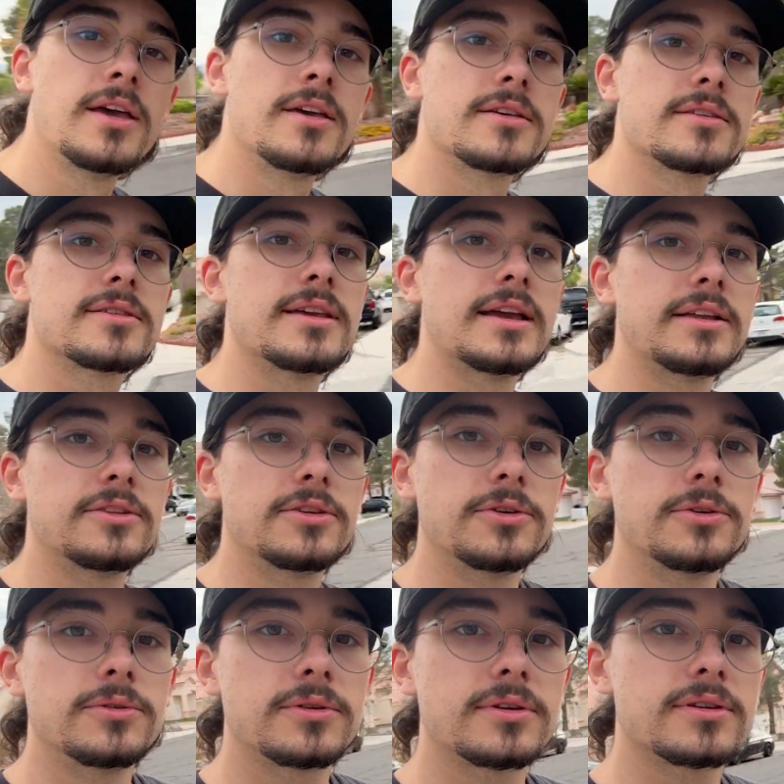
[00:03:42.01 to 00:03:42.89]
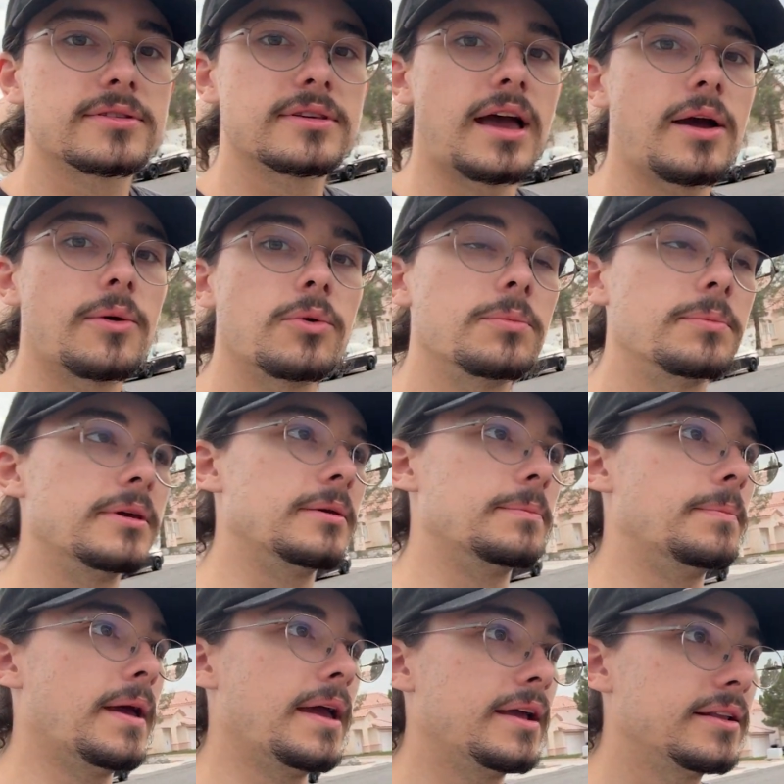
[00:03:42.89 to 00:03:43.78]
Stay tuned because I will be
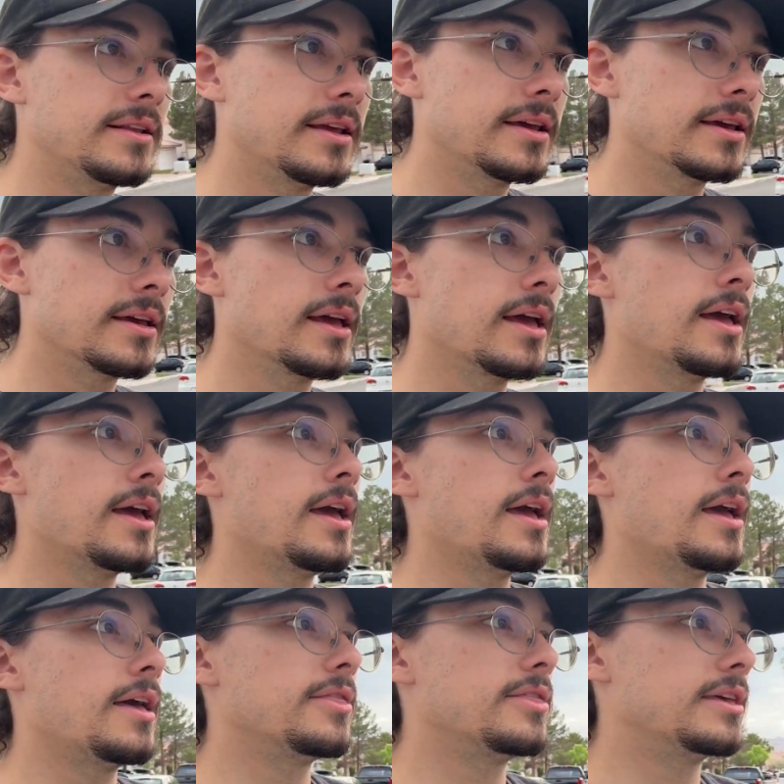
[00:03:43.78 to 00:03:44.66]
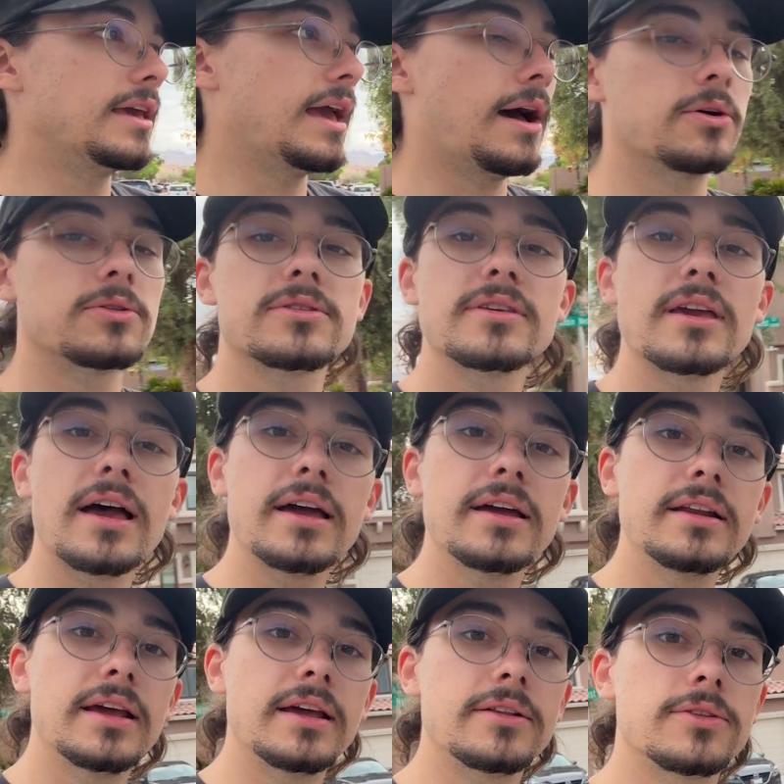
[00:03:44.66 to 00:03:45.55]
painting the
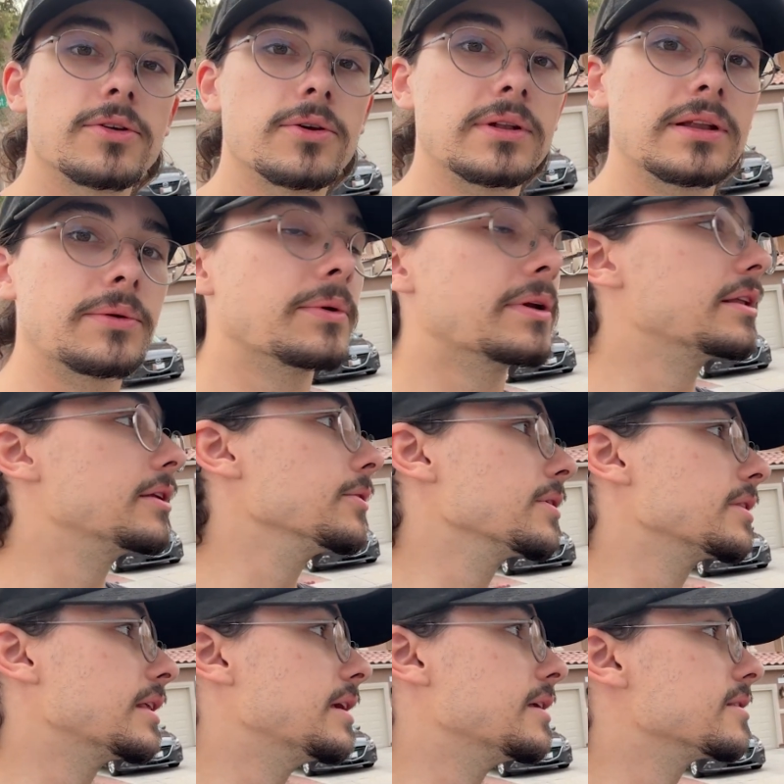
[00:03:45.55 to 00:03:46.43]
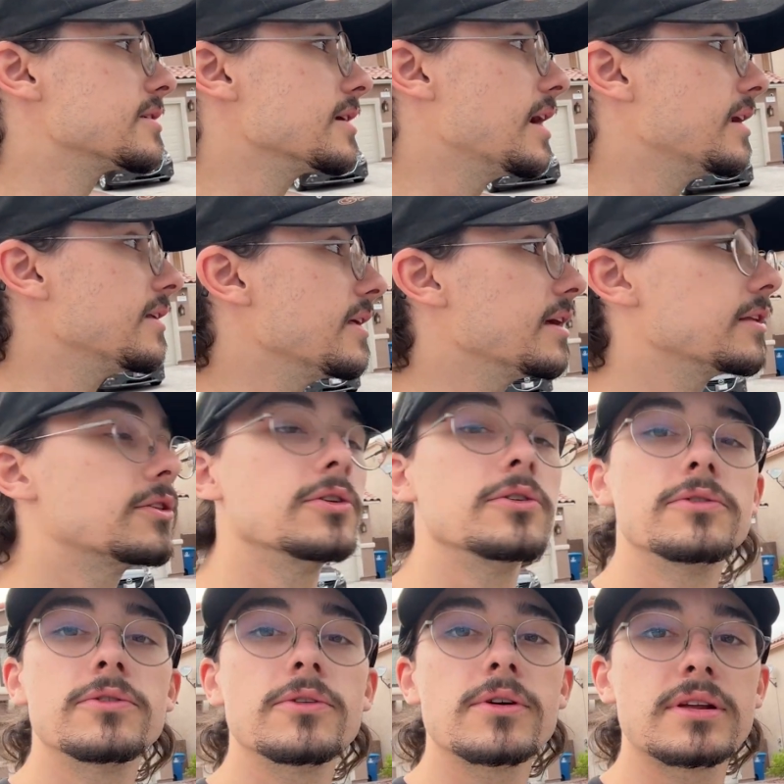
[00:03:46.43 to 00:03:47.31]
outside and totally redoing the inside of that
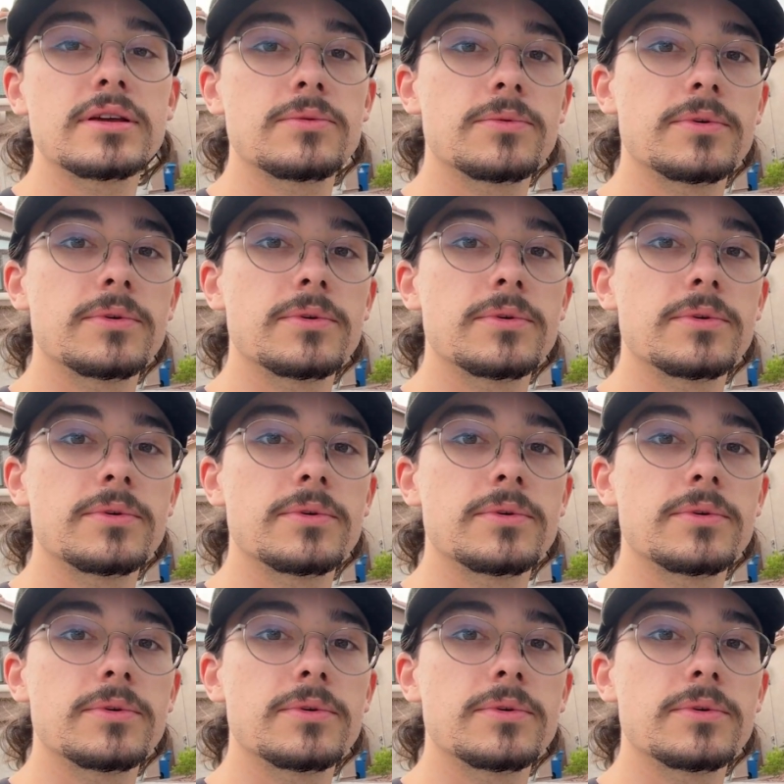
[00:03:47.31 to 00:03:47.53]
240.